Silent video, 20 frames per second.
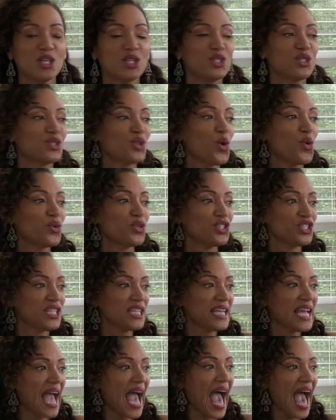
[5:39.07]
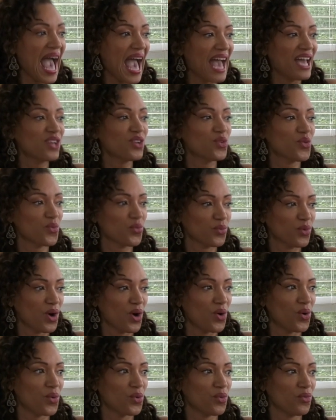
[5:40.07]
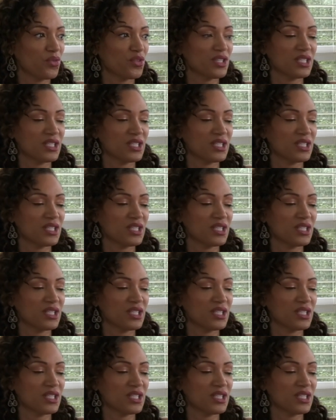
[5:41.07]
So she hand wrote